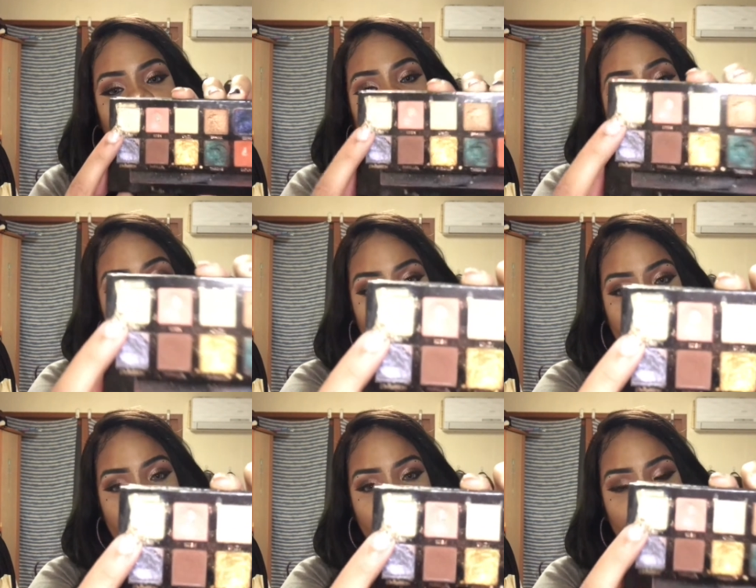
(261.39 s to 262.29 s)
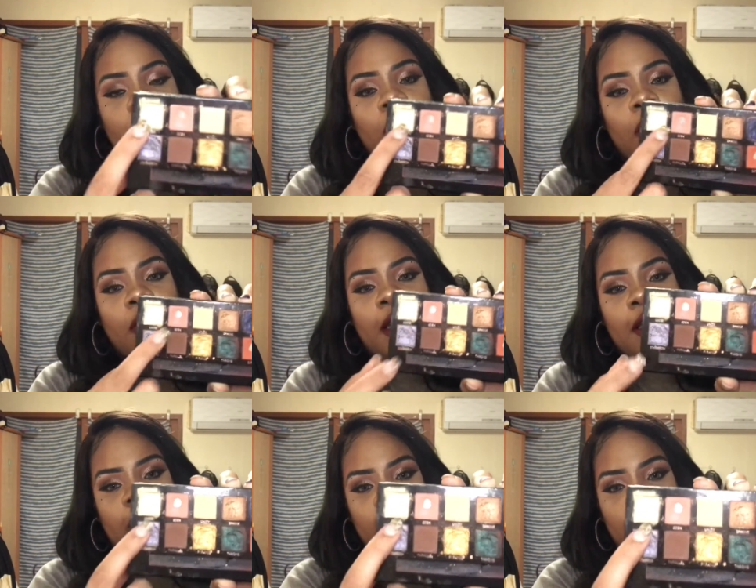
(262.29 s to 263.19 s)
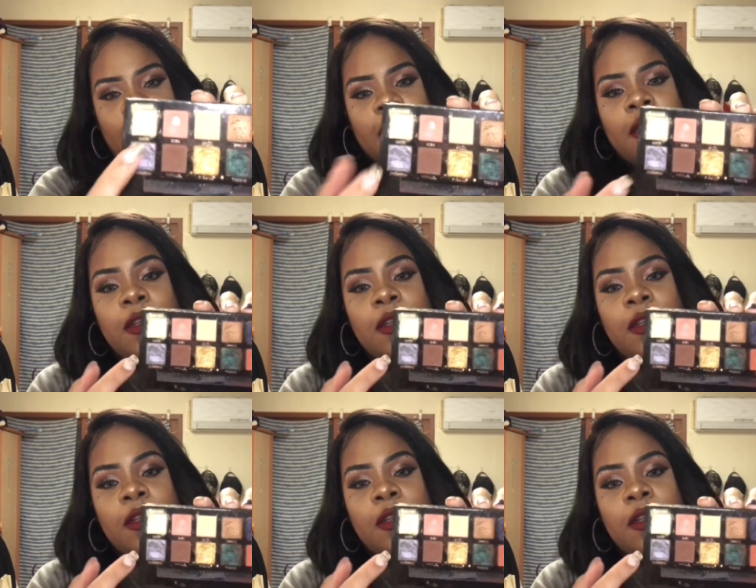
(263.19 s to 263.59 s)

Lucid, that's what that says.